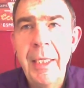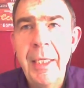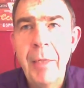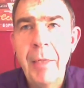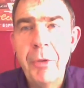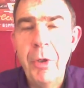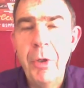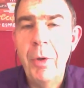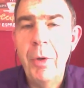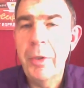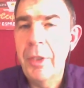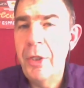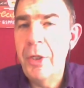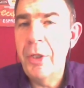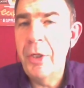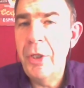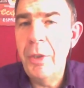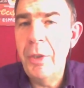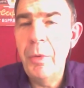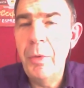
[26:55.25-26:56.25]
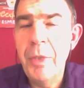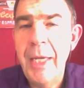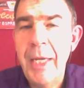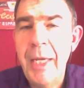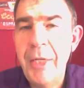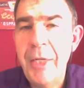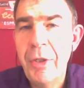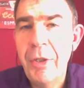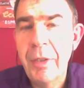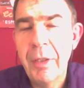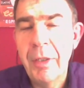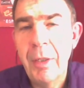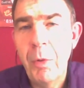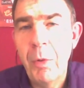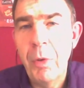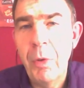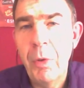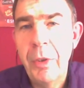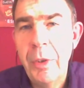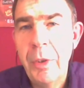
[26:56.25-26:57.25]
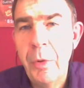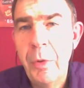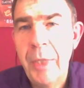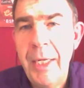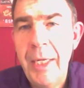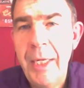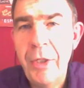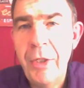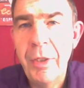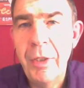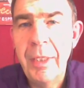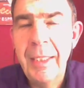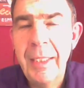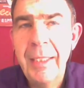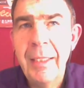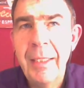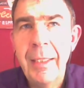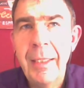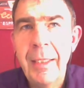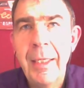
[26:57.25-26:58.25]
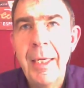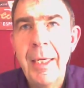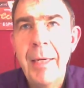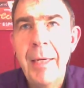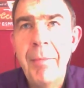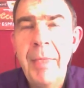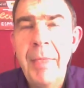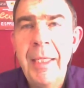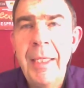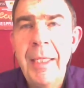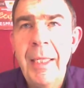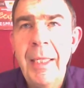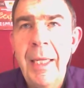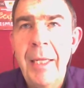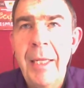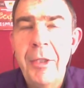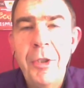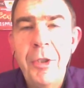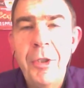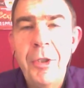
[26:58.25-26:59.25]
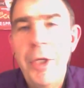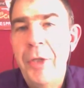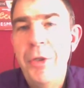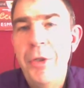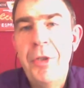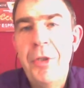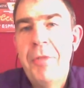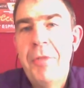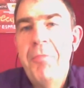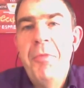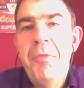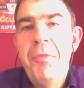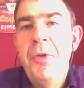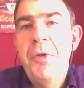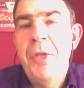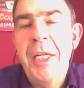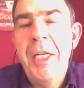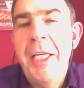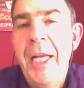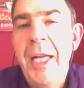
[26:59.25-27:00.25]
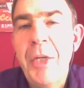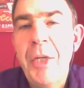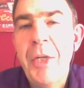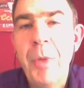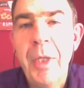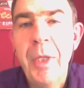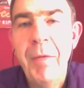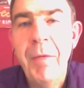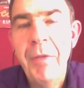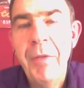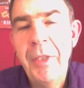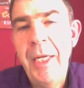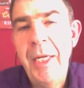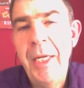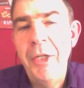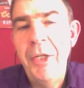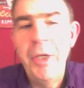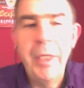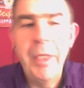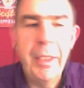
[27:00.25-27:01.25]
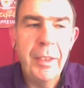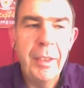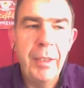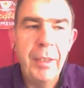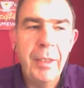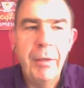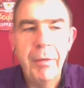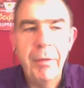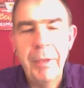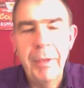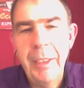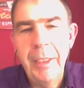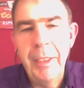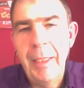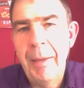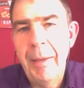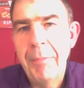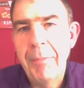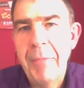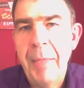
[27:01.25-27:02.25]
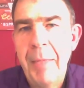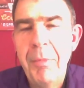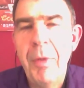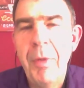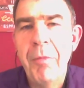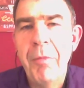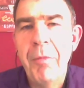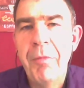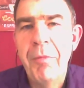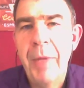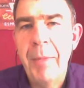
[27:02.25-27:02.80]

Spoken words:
talk to the news agent, the local news agent. Um, just in casual conversation, you can say, "Oh, I'm not